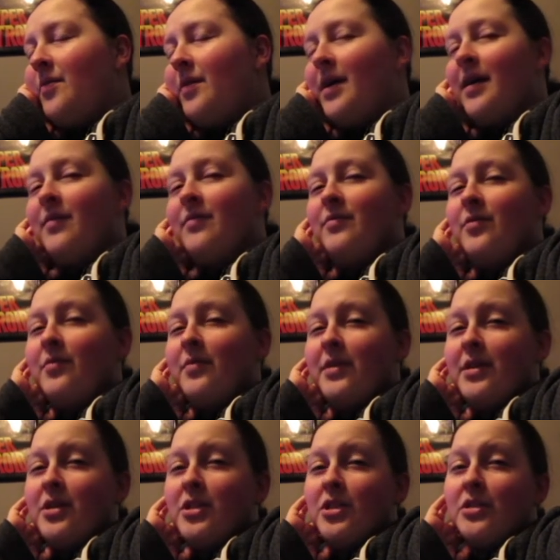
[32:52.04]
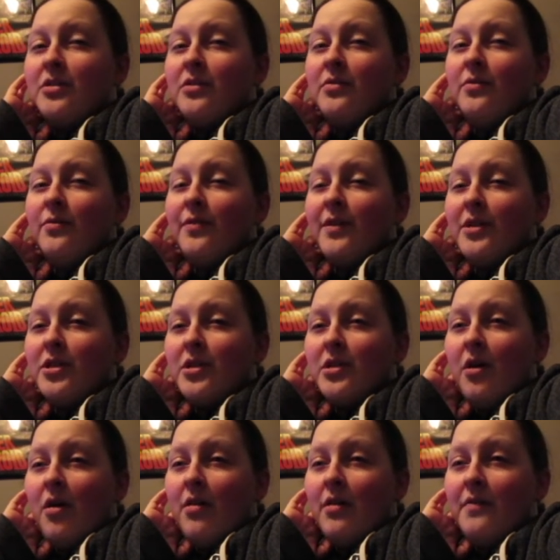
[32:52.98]
I don't know what I should do. If I should
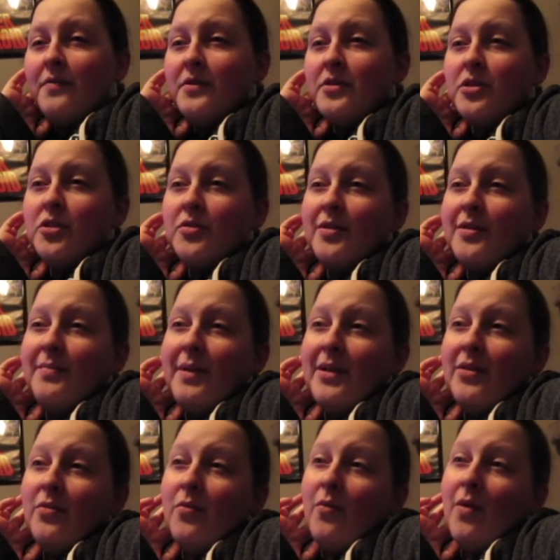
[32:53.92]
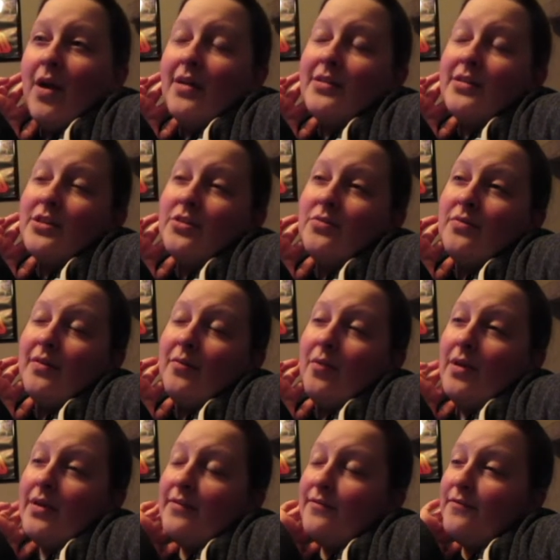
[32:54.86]
call off the stream. I don't want to. I
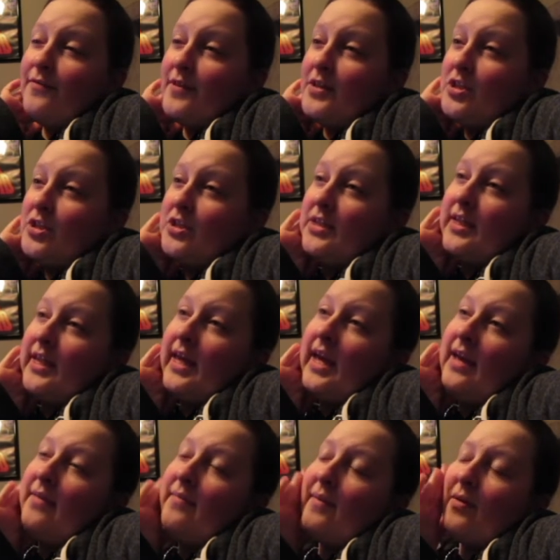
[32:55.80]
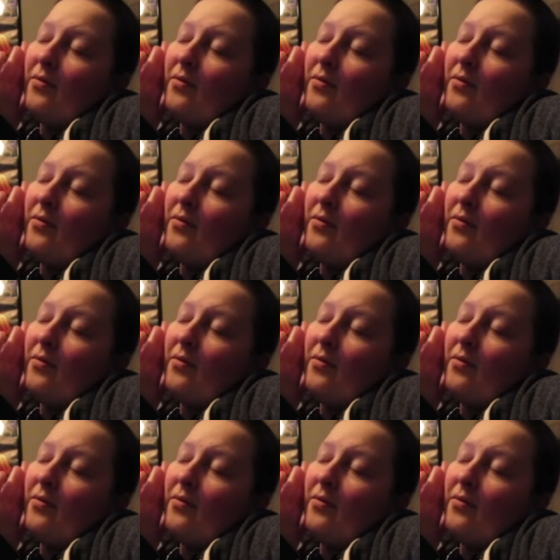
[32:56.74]
want to finish the game.